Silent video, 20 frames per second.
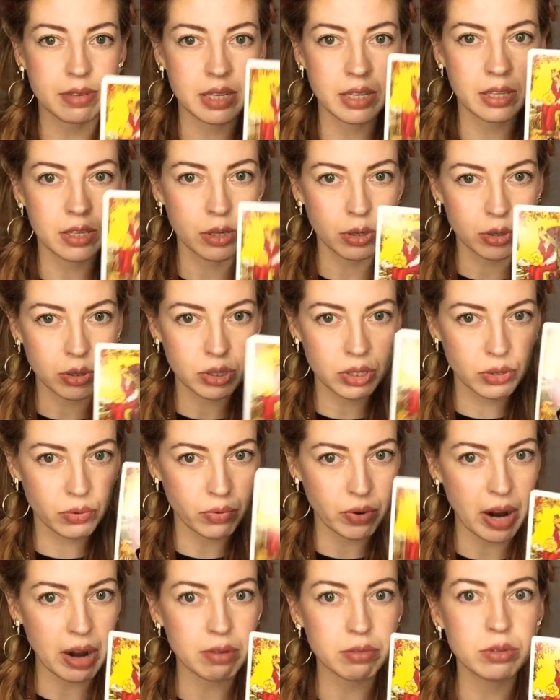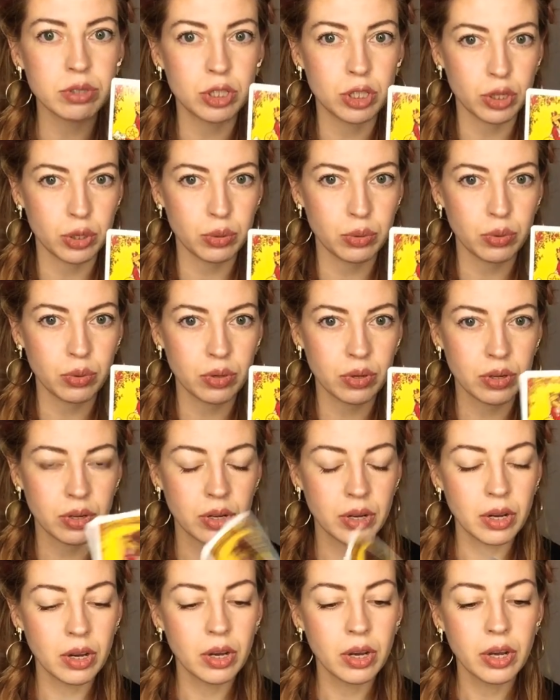and those around you.
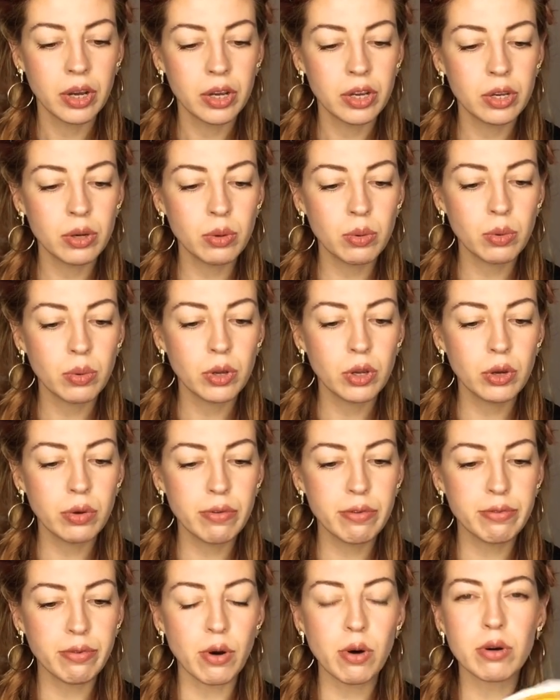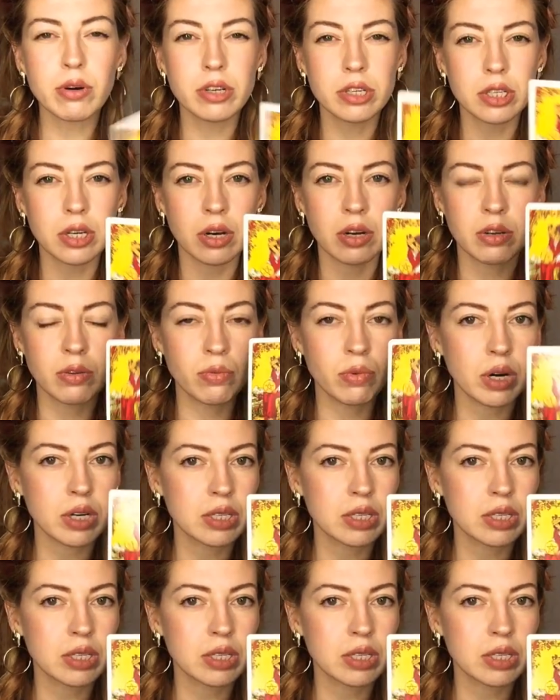You, you focus on